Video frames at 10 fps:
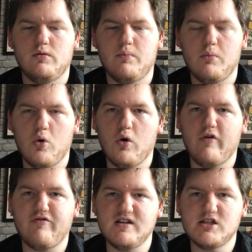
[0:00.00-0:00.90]
more
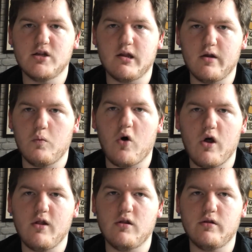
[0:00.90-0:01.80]
efficient than what...
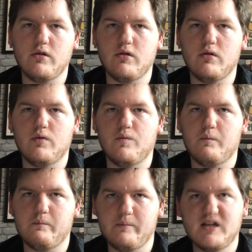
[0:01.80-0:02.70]

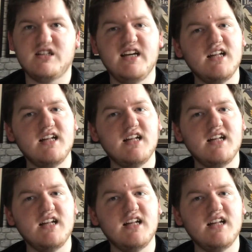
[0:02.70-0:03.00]
Because he